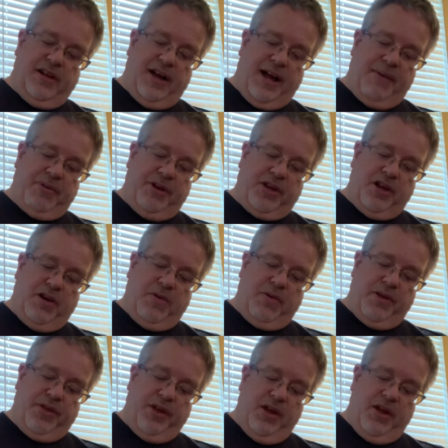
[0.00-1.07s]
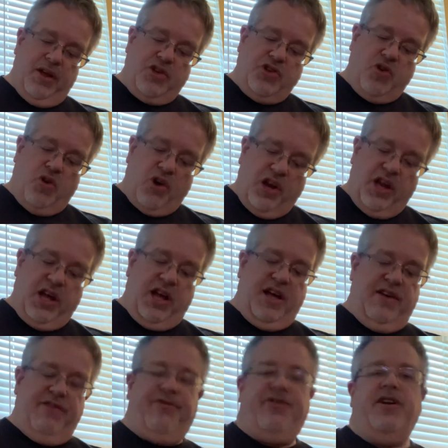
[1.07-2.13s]
I'm going to go with Your
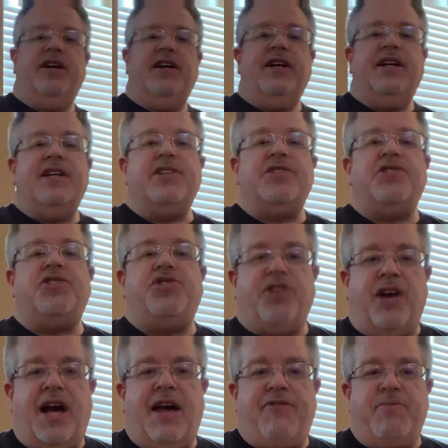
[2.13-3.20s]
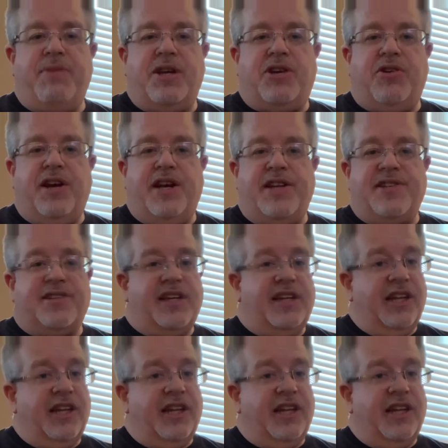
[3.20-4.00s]
Love is Driving Me Crazy.